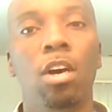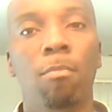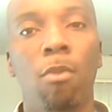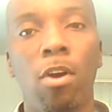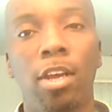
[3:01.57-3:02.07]
to
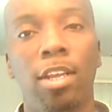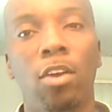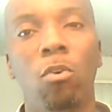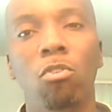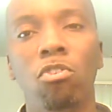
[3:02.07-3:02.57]

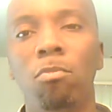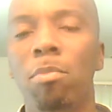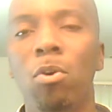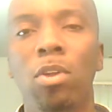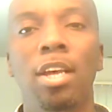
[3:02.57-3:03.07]
marketing or
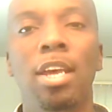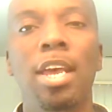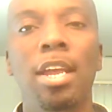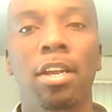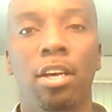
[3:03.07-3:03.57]
just building
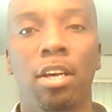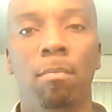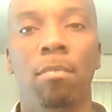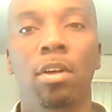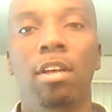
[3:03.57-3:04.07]
an
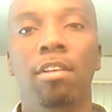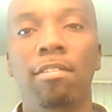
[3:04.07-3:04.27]
income,